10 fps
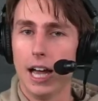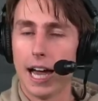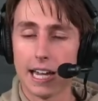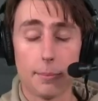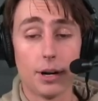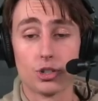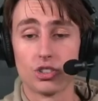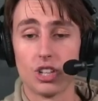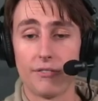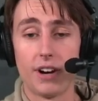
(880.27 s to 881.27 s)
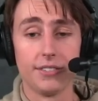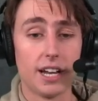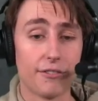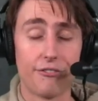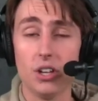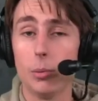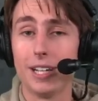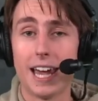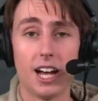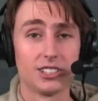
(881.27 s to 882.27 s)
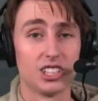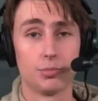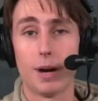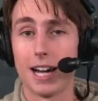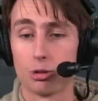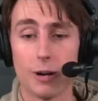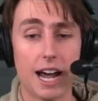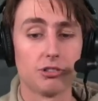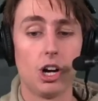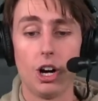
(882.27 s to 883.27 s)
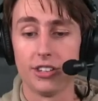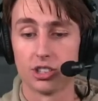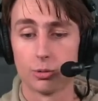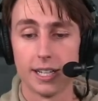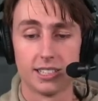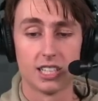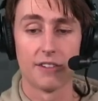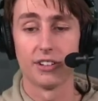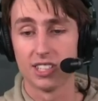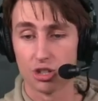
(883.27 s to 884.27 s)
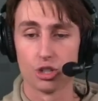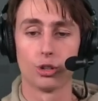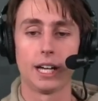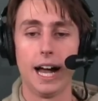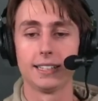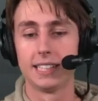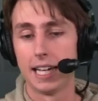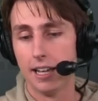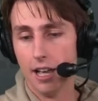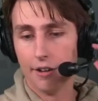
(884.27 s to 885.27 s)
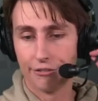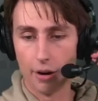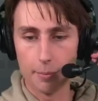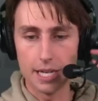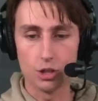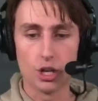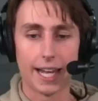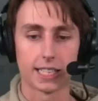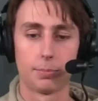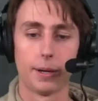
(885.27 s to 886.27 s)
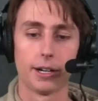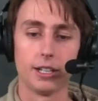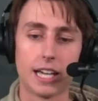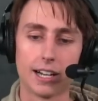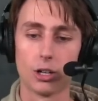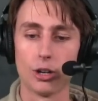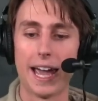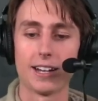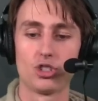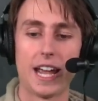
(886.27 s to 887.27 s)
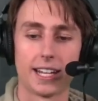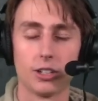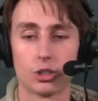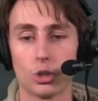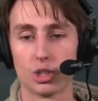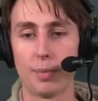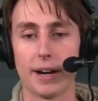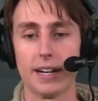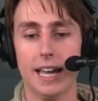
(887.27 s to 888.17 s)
I got a bunch of stuff on there, film analysis, mock drafts, all this great stuff, additional content from me, Jack Sperry. You got to go to @Jack_Sperry.